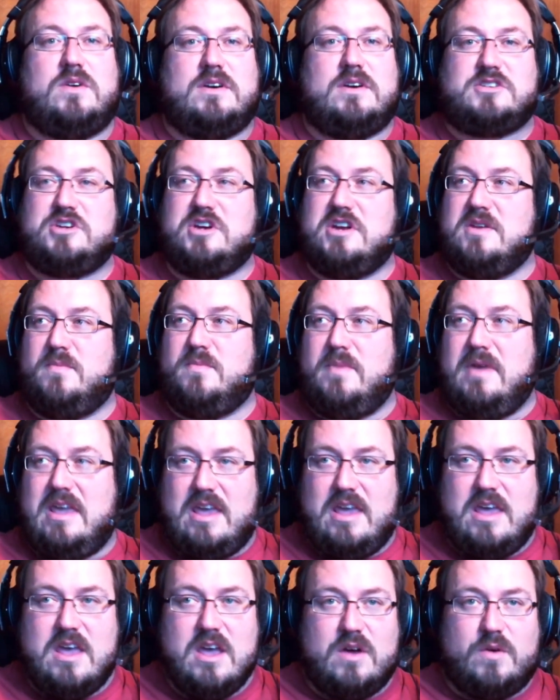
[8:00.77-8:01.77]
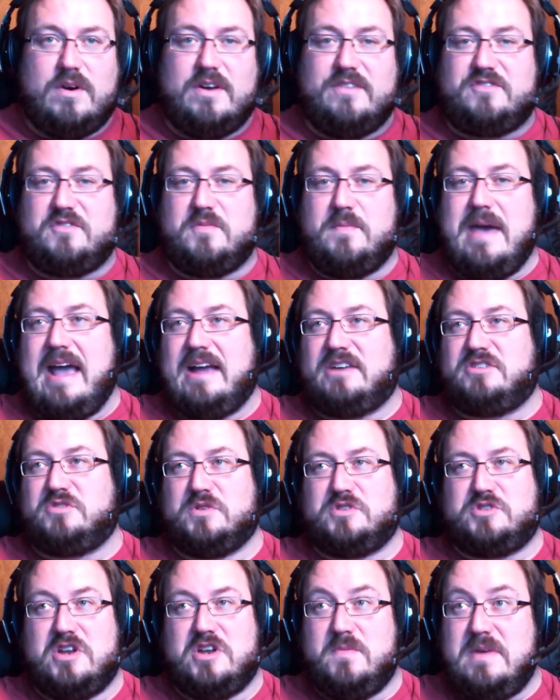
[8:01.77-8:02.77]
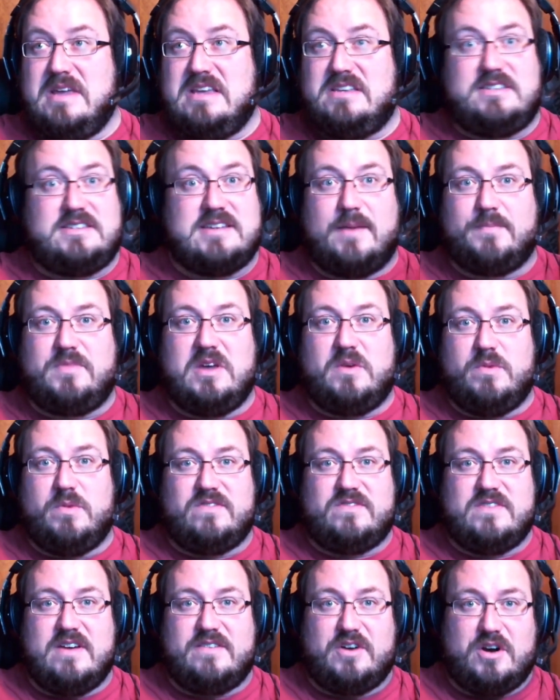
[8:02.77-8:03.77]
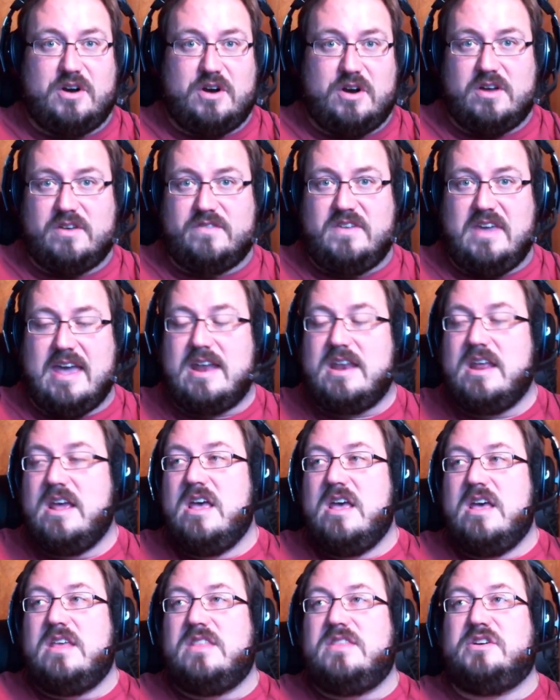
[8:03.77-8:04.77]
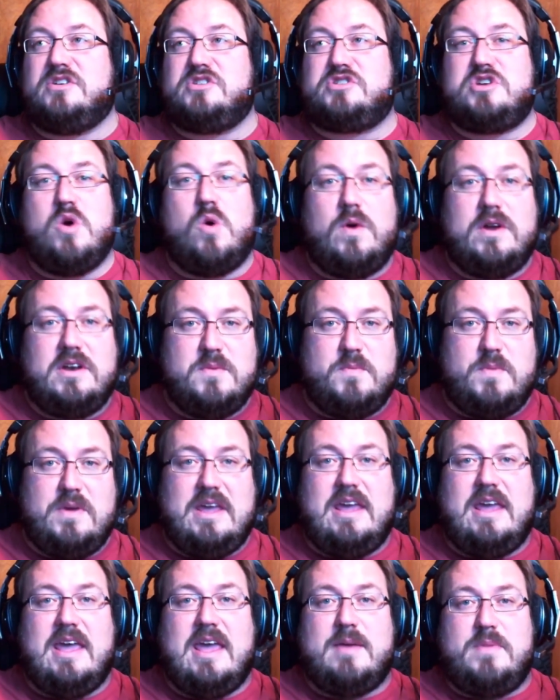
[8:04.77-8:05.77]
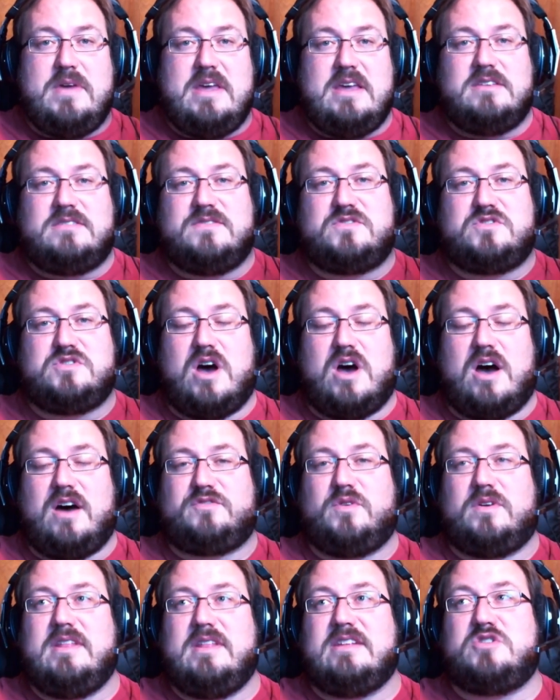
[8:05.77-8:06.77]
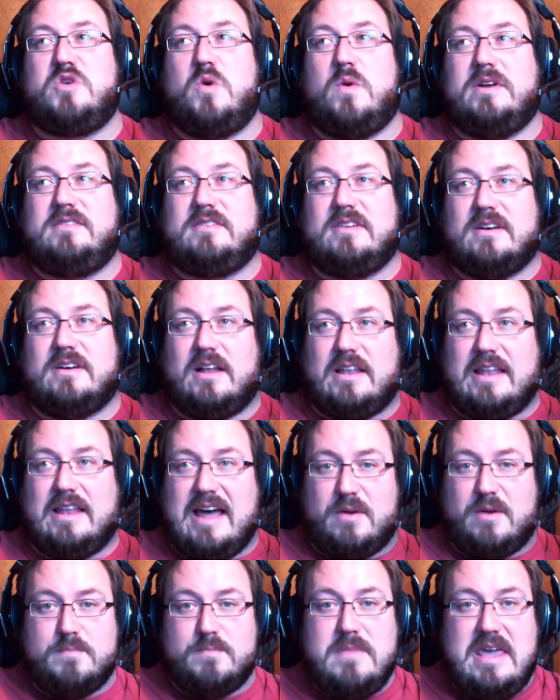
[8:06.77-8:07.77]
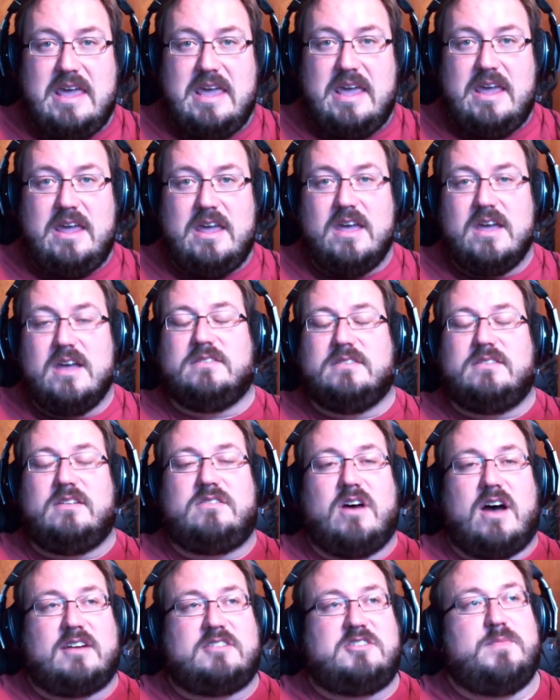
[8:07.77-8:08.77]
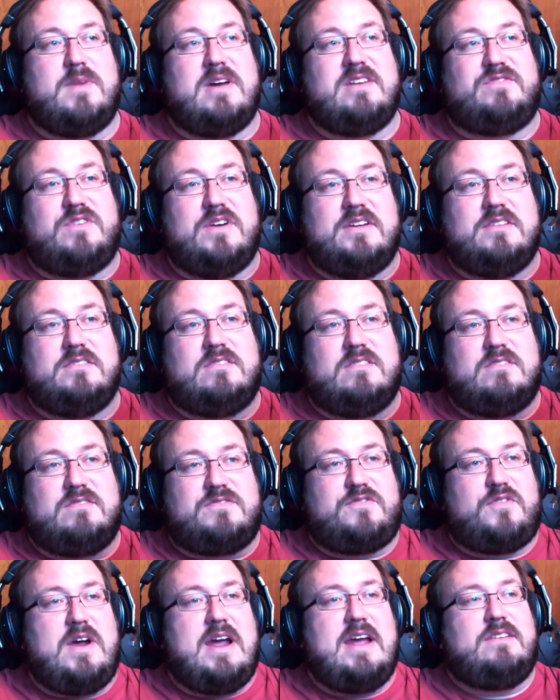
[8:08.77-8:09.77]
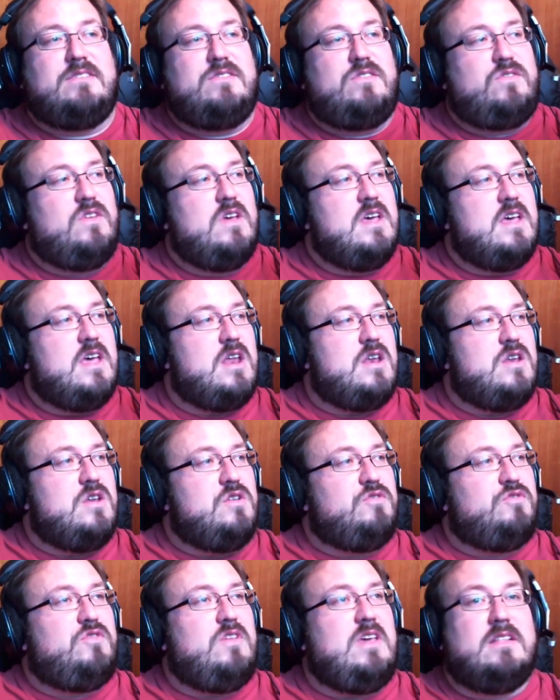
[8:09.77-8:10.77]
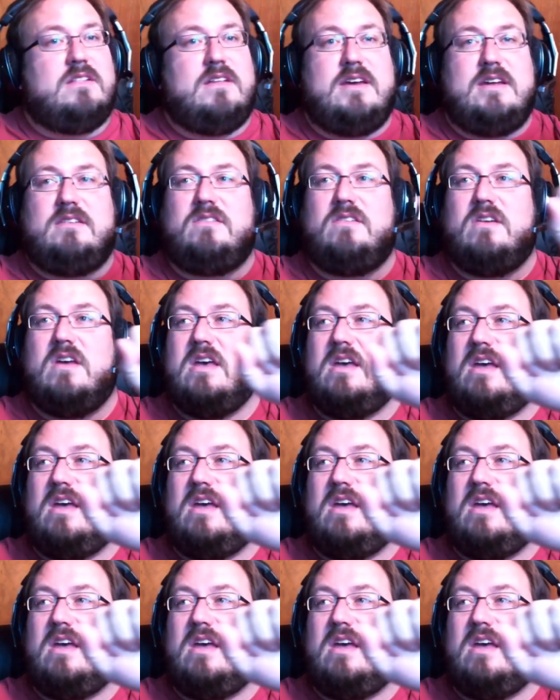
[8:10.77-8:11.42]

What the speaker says: or it's going to be RiftMax, or it's going to be something we've never heard of yet. There's going to be a piece of software that's going to allow me to talk to my friends in France, in New Zealand,